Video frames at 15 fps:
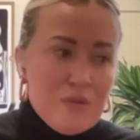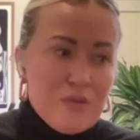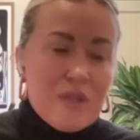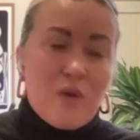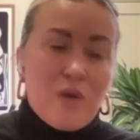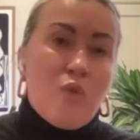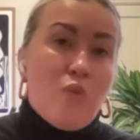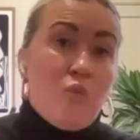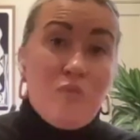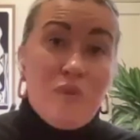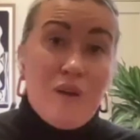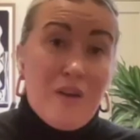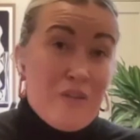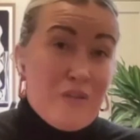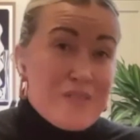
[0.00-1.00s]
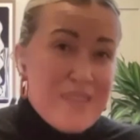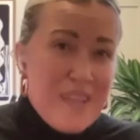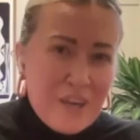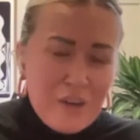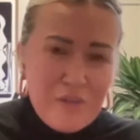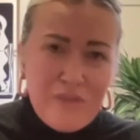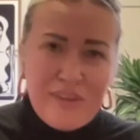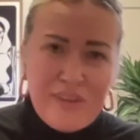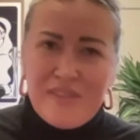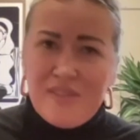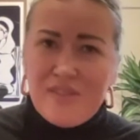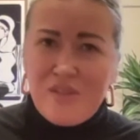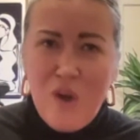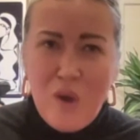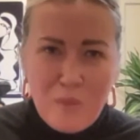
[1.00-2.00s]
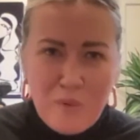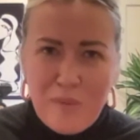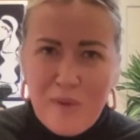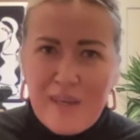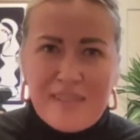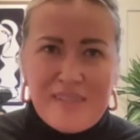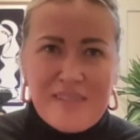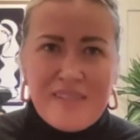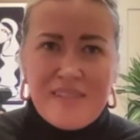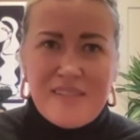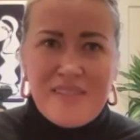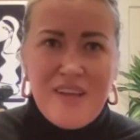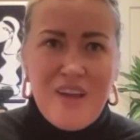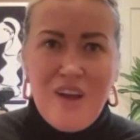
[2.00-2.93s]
Like, are there sacrifices, compromises?